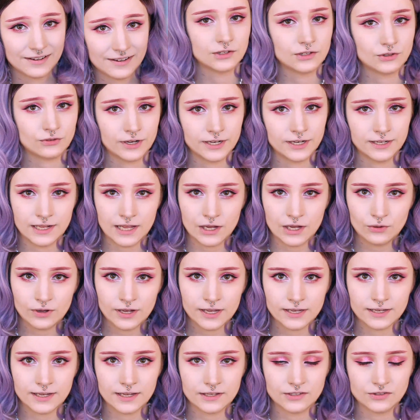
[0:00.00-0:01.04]
And right now
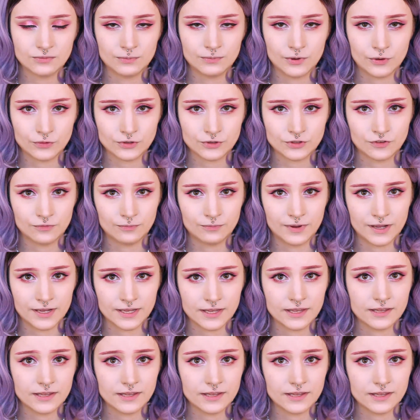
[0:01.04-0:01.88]
I get most of my